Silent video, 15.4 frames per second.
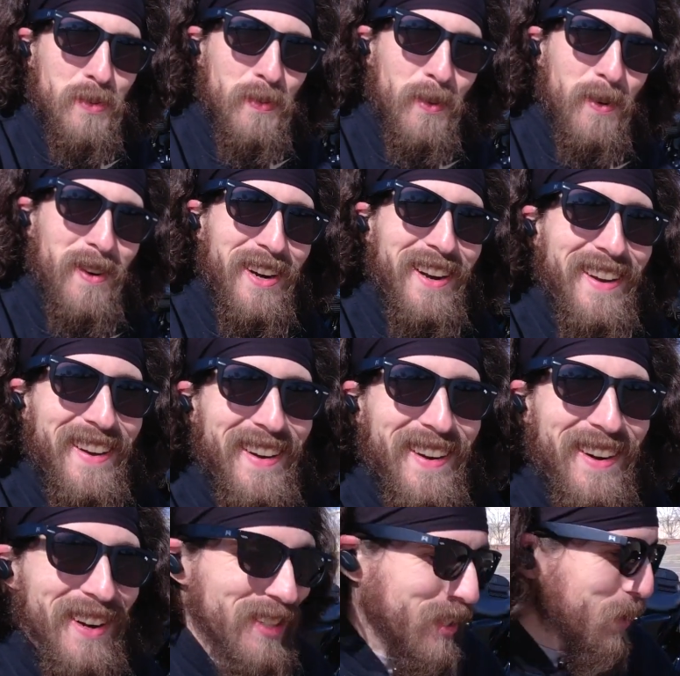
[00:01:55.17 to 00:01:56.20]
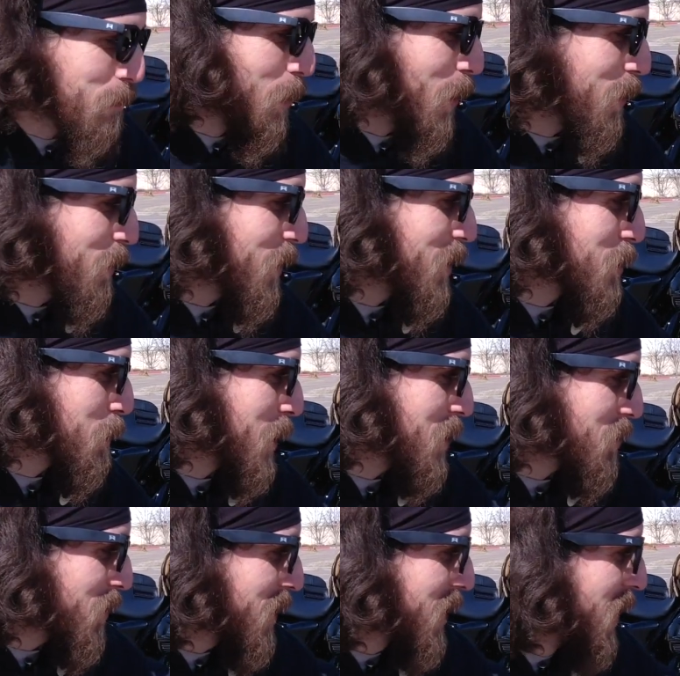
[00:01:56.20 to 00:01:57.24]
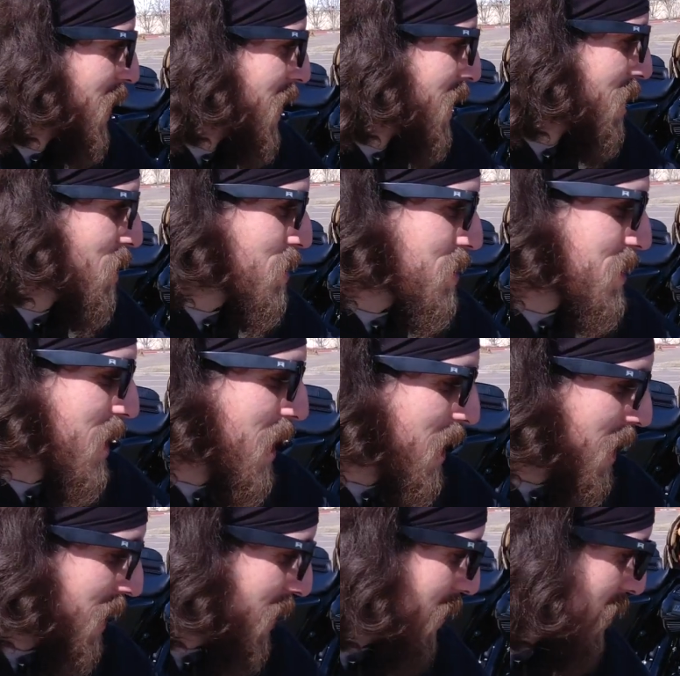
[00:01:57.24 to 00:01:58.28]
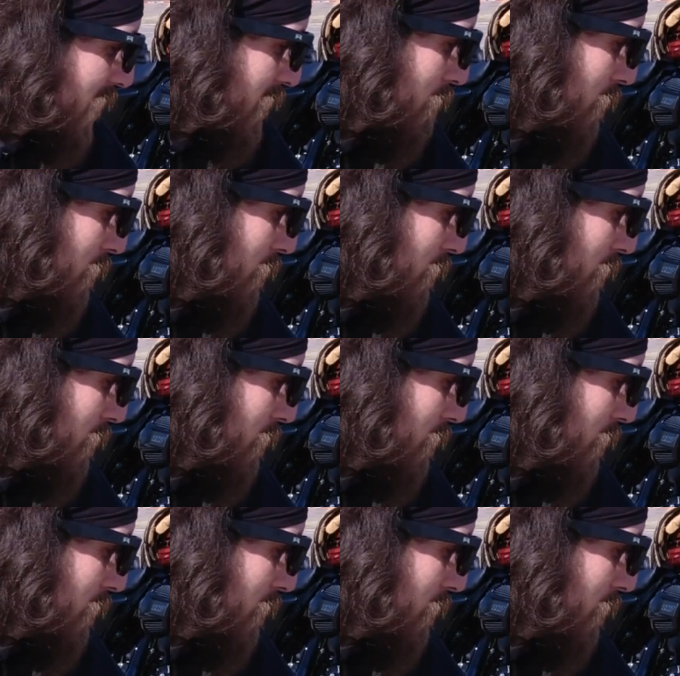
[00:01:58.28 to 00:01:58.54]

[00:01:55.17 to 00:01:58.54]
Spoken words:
for a spoke wheel, especially. There's not as